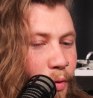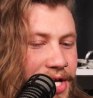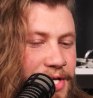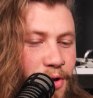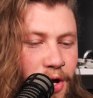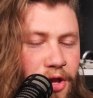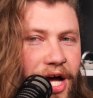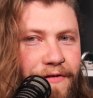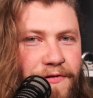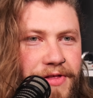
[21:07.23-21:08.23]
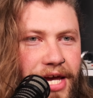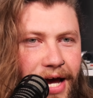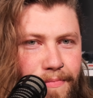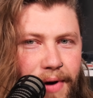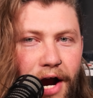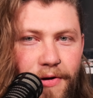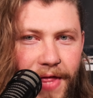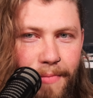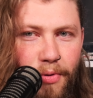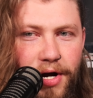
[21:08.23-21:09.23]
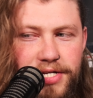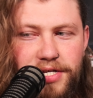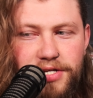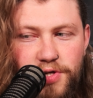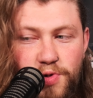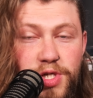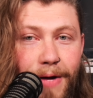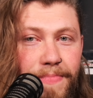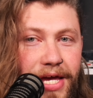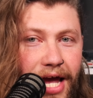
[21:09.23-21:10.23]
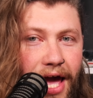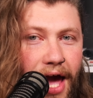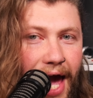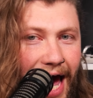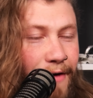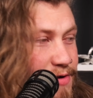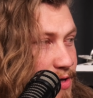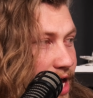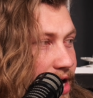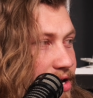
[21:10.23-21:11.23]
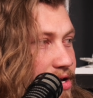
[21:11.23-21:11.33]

What does it look like for the Empire at that point to do something after that?